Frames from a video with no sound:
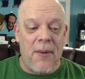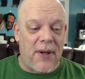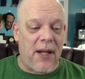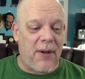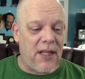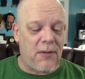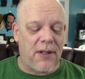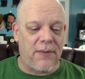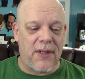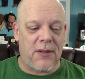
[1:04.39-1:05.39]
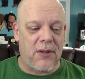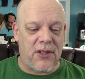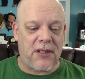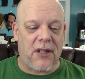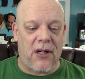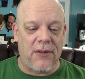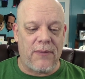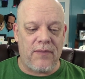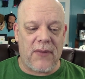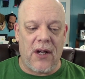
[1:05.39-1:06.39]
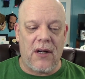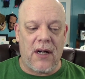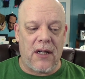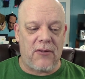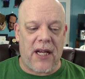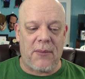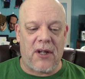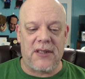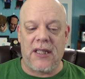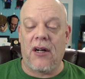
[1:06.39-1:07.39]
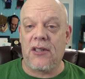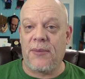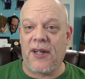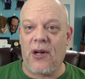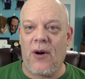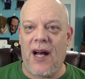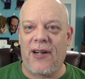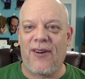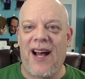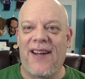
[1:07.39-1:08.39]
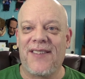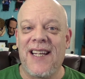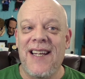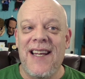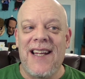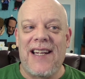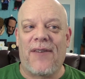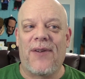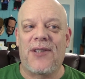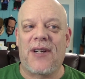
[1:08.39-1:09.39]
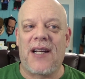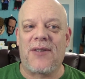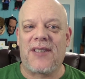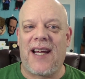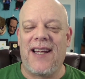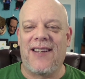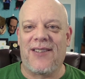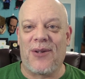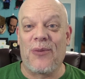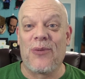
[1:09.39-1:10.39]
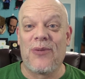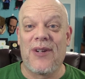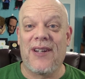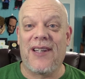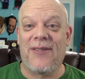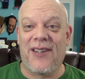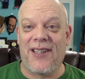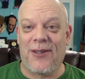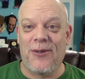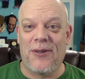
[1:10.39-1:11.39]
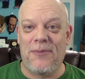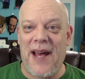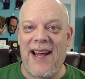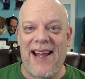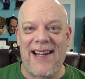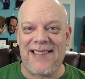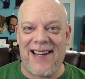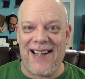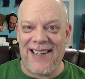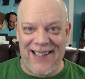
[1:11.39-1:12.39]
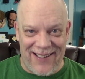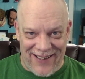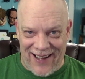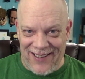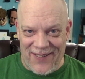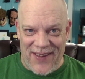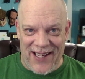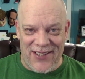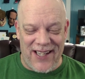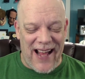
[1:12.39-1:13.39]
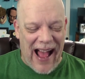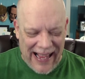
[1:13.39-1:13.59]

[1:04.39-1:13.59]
But anyway, this one's just called Dragon Ball Z Ultimate Gohan Arrives. Now, from what you guys were saying, there's a really, really cool badass line in here, and I love that shit.